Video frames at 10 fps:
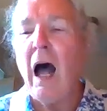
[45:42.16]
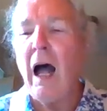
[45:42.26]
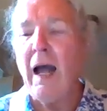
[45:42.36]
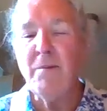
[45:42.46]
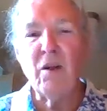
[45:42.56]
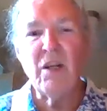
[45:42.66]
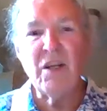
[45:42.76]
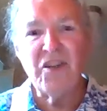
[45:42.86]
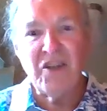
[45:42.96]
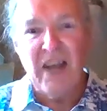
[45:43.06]
I'm going to
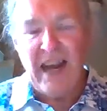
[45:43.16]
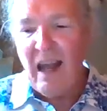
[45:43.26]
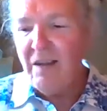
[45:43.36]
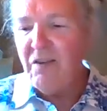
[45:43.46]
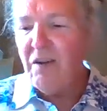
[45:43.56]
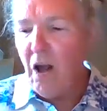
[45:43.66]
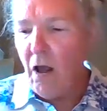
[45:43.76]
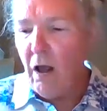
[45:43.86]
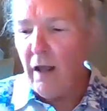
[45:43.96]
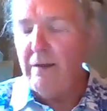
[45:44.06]
stand
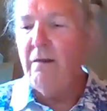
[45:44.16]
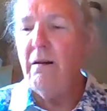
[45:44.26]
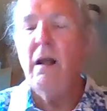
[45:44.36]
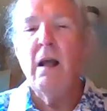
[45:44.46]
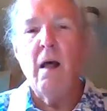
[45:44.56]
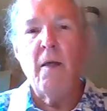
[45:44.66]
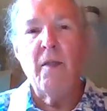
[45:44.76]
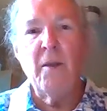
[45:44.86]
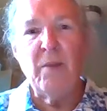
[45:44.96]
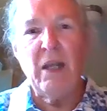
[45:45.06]
on
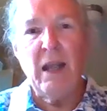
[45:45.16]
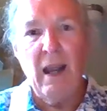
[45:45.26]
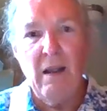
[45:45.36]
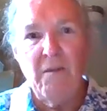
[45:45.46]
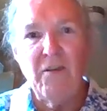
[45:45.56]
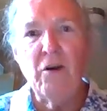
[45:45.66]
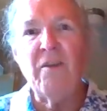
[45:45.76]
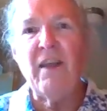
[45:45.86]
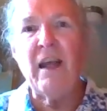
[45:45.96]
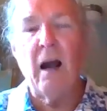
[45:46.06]
the behavior
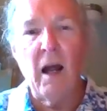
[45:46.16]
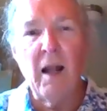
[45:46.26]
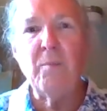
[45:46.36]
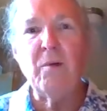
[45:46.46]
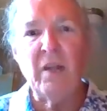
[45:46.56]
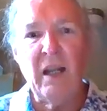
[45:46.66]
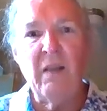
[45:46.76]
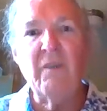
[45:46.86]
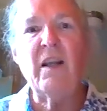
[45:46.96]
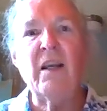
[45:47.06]
that I believe
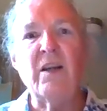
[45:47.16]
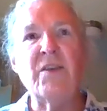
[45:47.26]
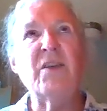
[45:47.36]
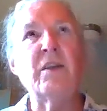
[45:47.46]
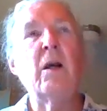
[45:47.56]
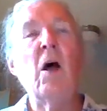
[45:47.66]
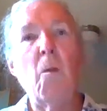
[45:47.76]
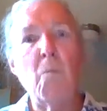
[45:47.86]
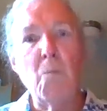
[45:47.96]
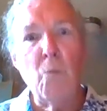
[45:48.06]
is
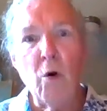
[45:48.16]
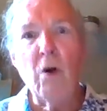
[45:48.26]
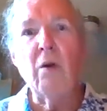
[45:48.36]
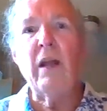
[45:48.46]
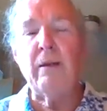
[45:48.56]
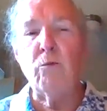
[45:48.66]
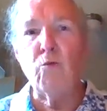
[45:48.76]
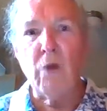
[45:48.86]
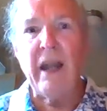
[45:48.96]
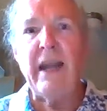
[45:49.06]
moral and
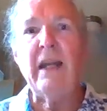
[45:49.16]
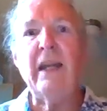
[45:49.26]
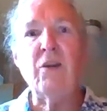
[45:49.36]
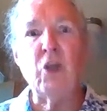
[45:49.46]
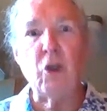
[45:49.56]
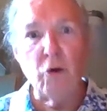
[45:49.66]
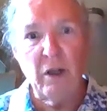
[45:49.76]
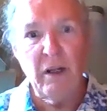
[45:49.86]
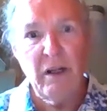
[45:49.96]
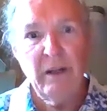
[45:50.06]
right and
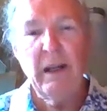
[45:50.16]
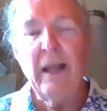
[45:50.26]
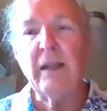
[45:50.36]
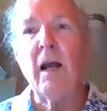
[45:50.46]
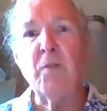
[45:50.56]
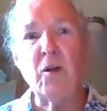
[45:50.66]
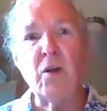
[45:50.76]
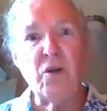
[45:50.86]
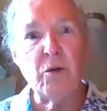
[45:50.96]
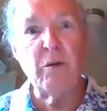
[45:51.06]
good, and I'm going to
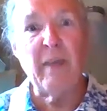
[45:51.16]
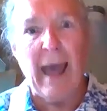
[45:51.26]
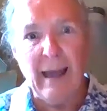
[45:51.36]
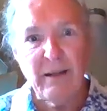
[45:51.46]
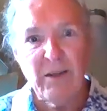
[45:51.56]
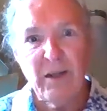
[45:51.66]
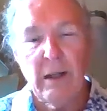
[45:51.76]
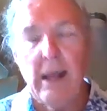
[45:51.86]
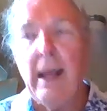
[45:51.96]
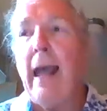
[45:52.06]
do that.
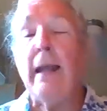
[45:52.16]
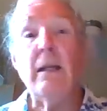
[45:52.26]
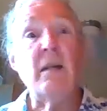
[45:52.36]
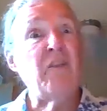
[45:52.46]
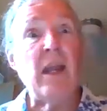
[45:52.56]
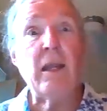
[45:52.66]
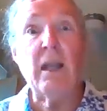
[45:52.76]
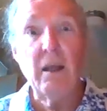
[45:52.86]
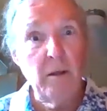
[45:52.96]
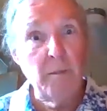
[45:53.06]
And if they
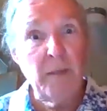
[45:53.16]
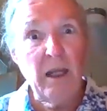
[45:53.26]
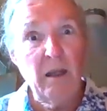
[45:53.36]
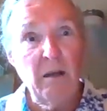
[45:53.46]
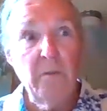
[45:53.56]
kill me,